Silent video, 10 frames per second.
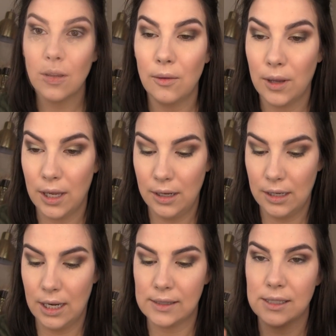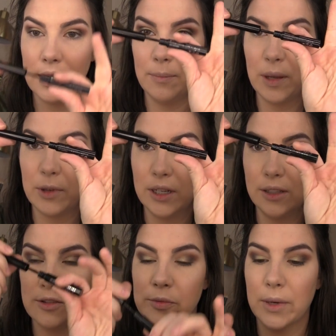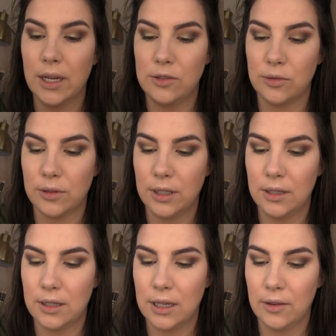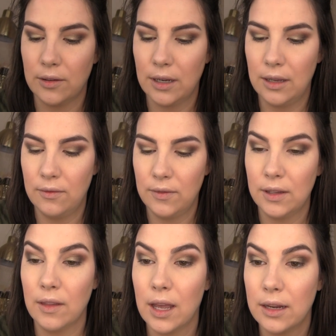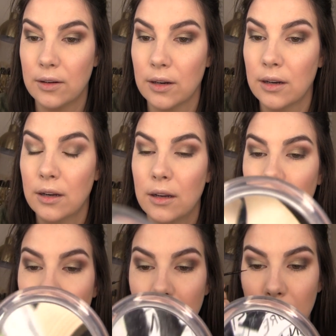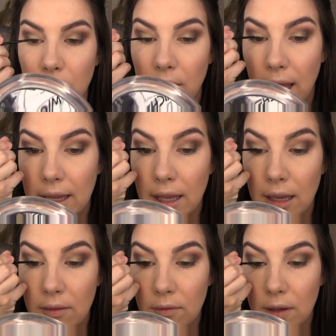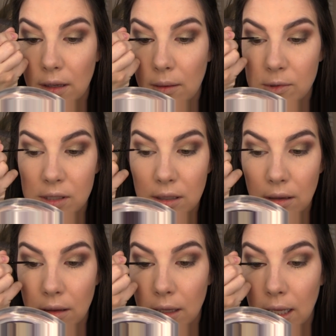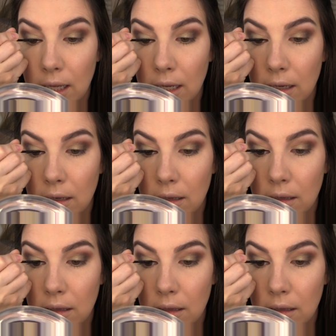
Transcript: Okay, next up, I'm gonna use my Jordana Color Envy liner in Black Envy. I'm just gonna line